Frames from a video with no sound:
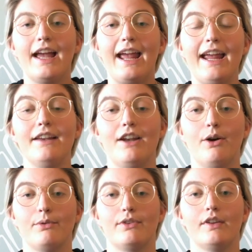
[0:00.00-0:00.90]
It
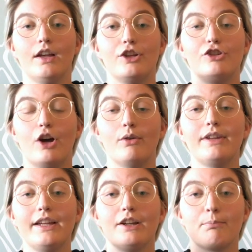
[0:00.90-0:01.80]
knows. Don't
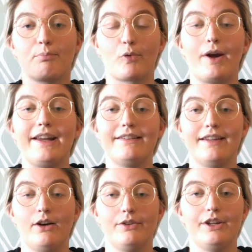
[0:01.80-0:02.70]
let your brain
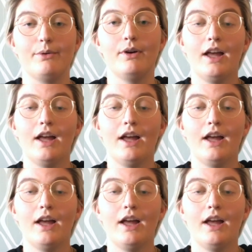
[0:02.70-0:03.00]
tell you.